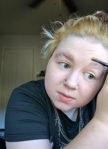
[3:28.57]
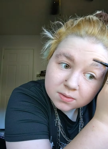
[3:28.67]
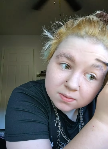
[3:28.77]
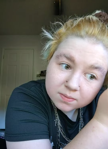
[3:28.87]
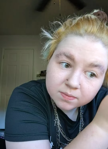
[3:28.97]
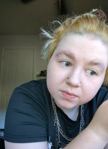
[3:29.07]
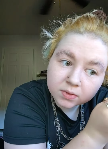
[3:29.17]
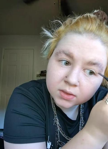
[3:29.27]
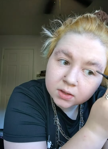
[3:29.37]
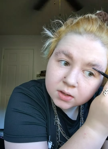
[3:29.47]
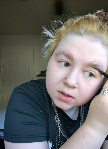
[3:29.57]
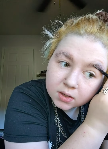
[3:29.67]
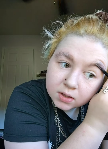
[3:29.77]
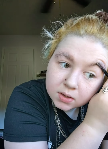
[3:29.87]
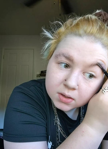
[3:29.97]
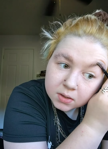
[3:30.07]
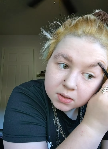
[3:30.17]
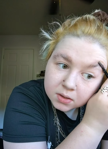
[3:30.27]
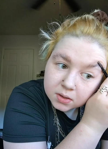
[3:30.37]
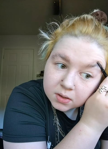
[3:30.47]

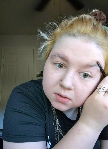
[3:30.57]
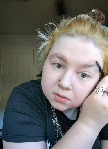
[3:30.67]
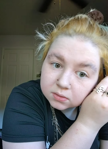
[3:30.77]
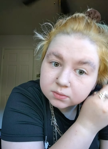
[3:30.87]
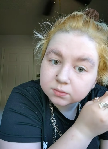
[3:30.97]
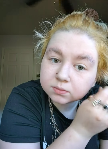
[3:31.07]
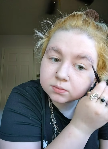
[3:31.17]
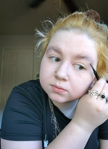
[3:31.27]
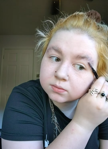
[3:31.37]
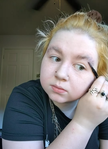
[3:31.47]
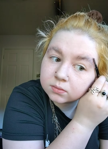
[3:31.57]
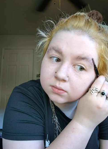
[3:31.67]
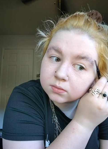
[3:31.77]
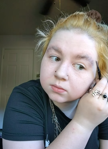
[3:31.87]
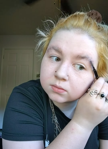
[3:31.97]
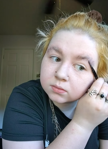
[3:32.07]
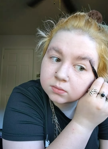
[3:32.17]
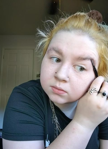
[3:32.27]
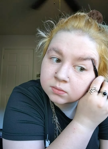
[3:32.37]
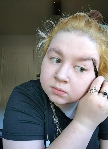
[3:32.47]

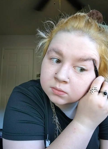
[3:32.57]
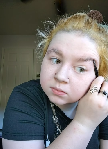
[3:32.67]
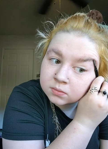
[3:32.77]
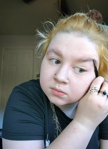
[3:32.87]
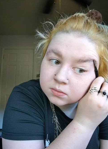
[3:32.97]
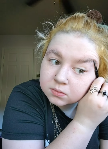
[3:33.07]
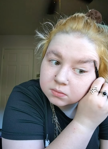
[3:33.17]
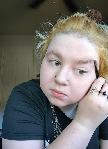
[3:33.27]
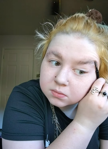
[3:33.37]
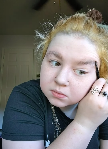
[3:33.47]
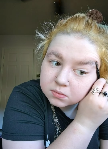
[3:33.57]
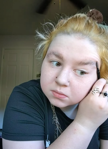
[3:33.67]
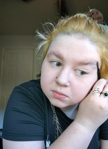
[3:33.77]
(no one is talking)